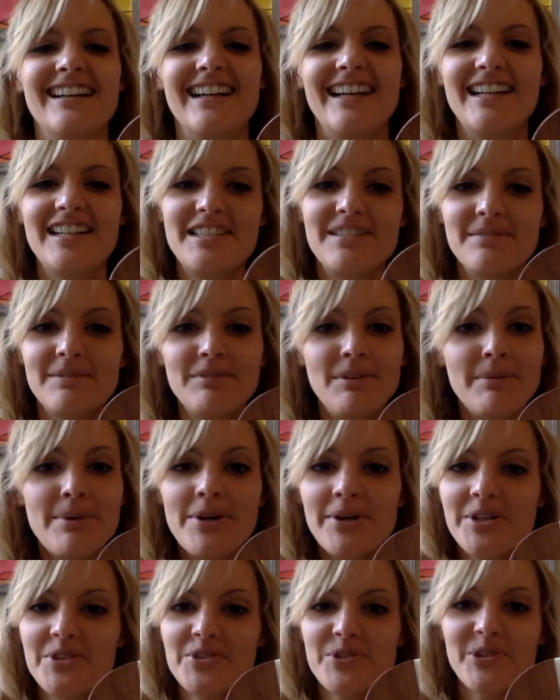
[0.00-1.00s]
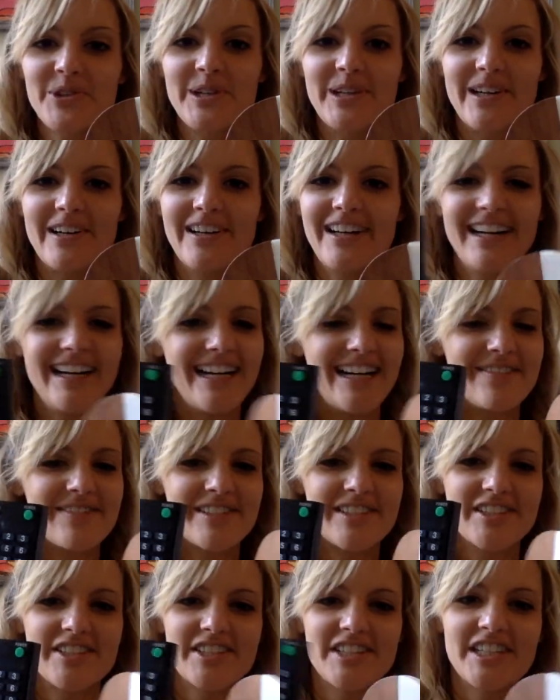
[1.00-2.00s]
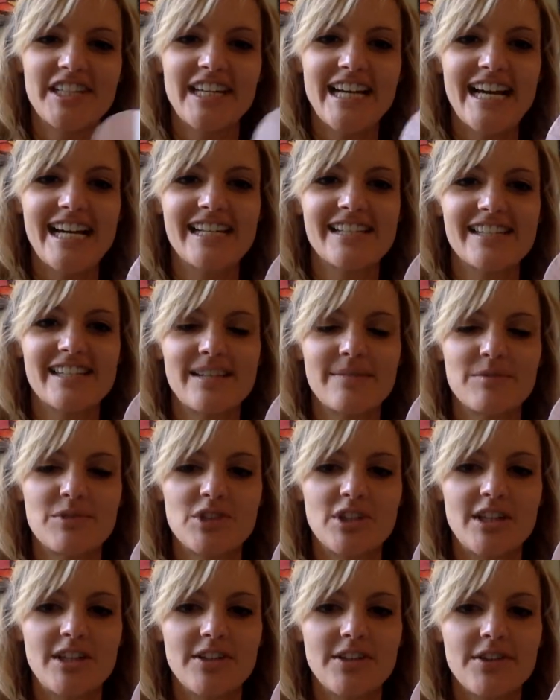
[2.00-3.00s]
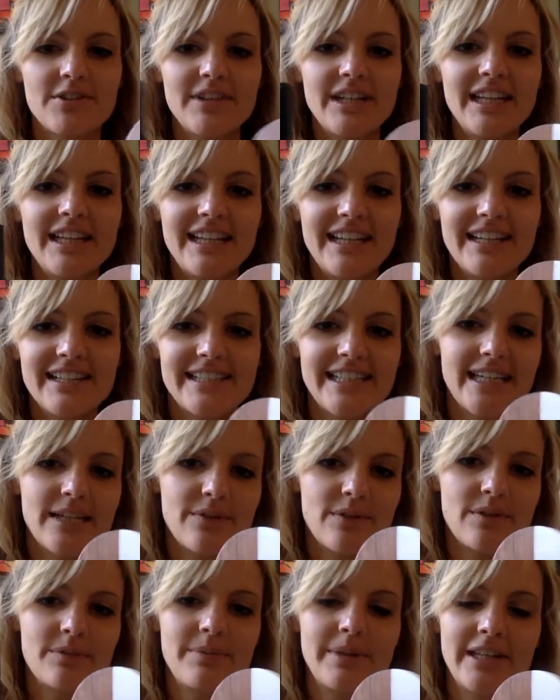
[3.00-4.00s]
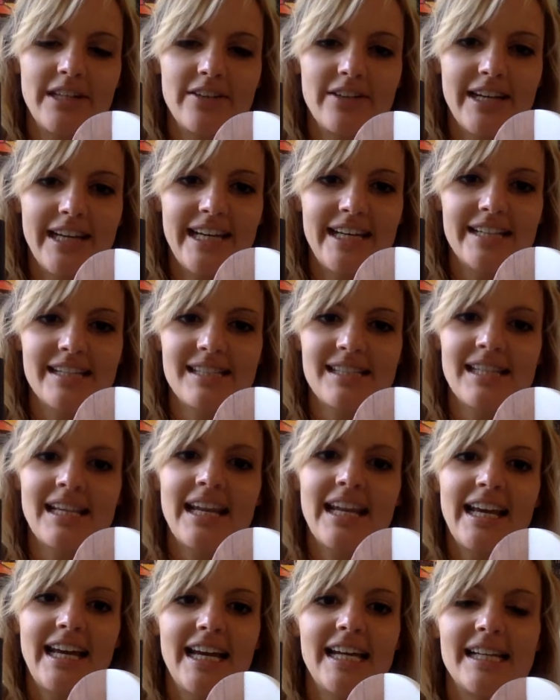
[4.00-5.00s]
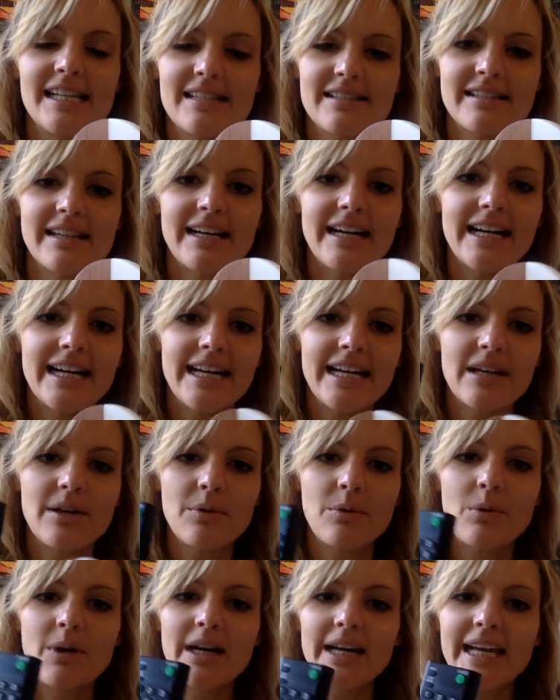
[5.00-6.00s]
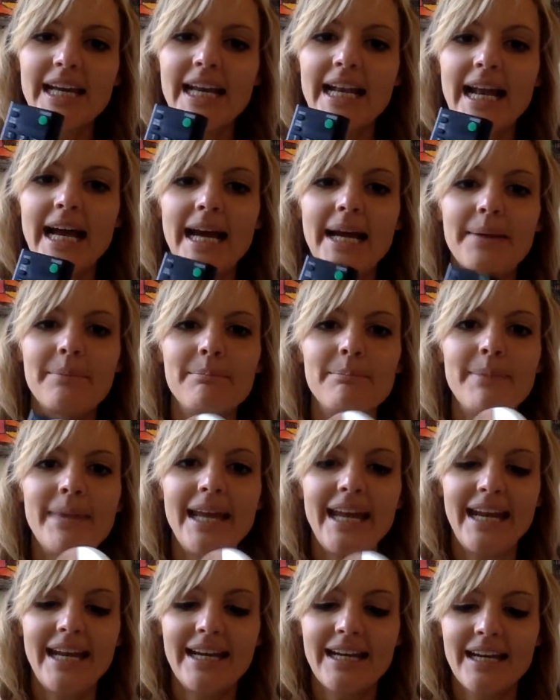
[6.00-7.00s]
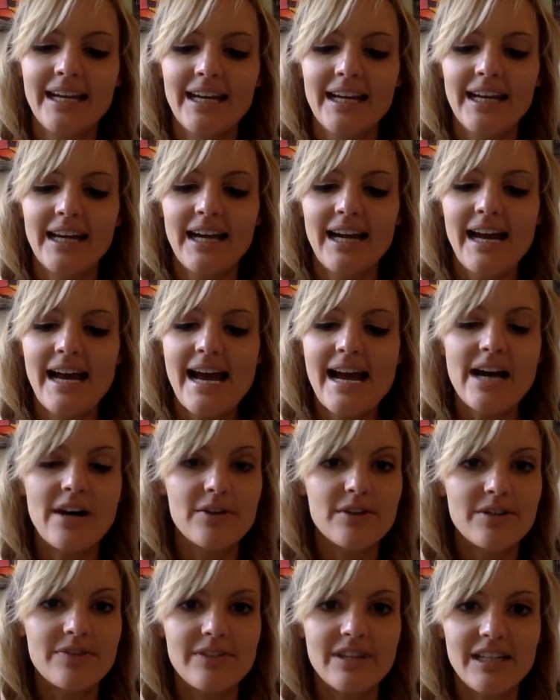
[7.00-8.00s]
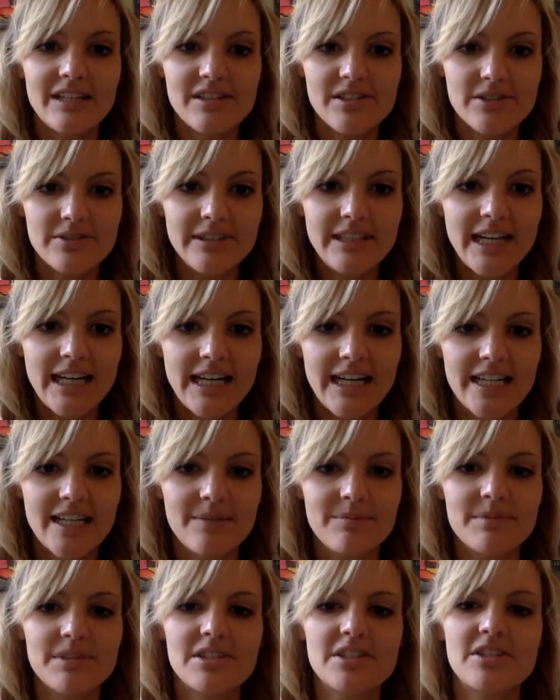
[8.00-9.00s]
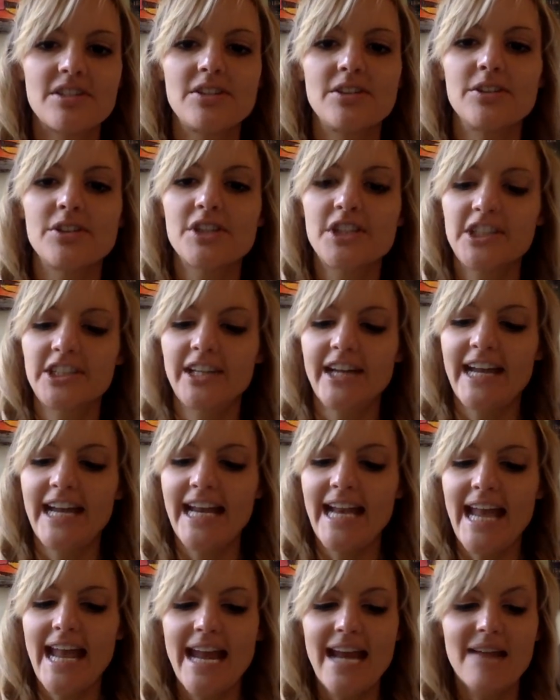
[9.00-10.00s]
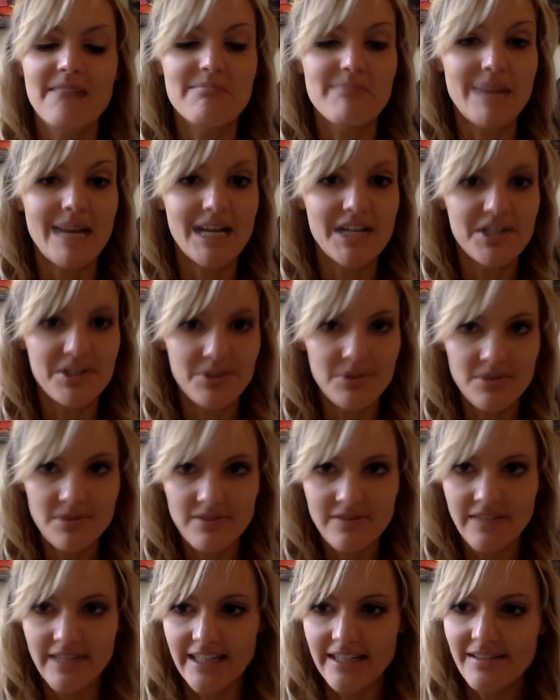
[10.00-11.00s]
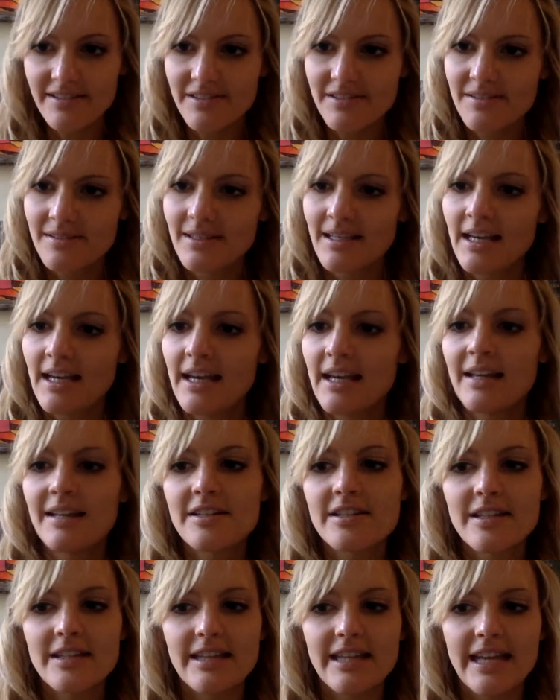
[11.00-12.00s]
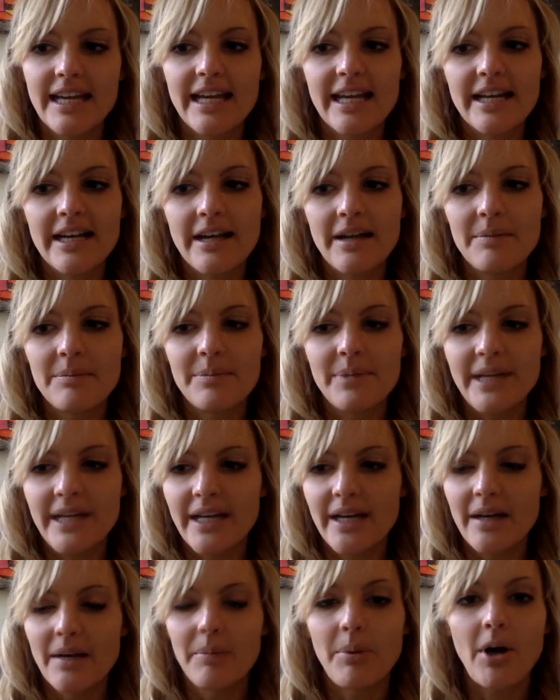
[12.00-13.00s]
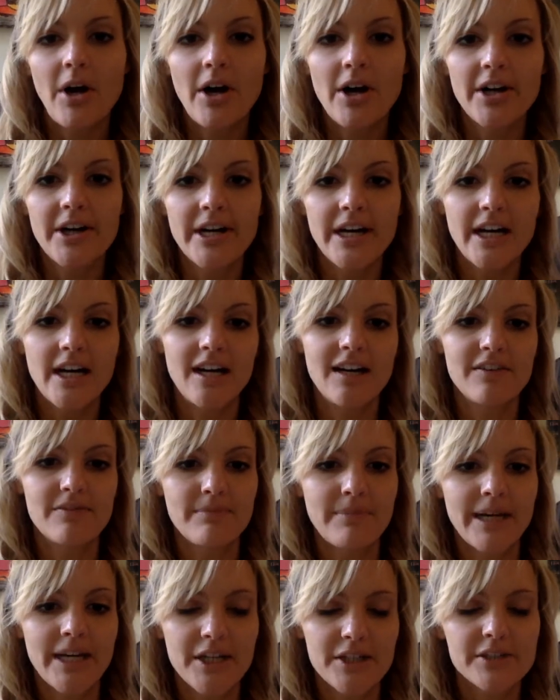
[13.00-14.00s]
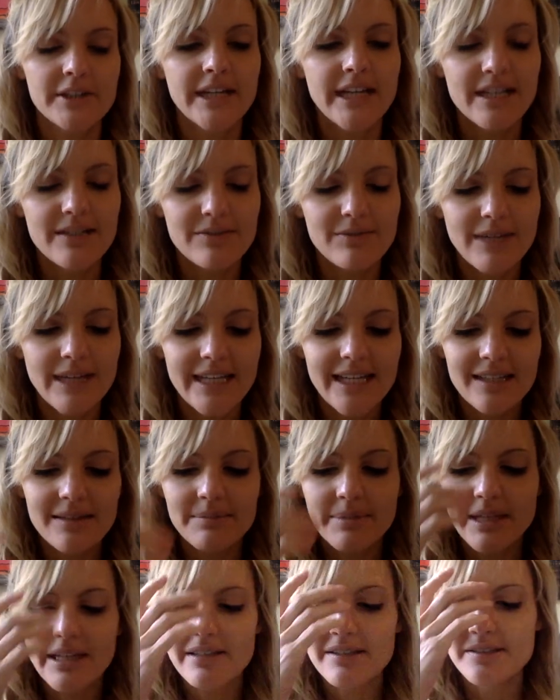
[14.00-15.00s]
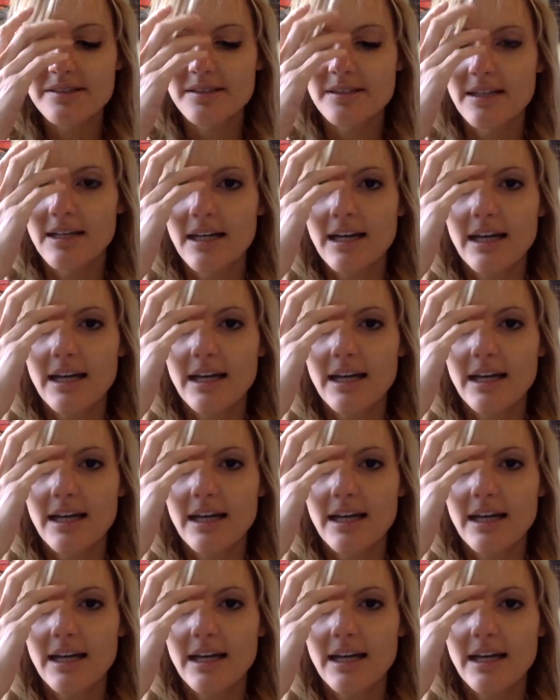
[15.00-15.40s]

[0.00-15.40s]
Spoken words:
And it's remote control. So she has them draw 3 things out of the pillowcase and decide, what can I make out of these 3 items to create a magical device to then be part of my creative writing piece.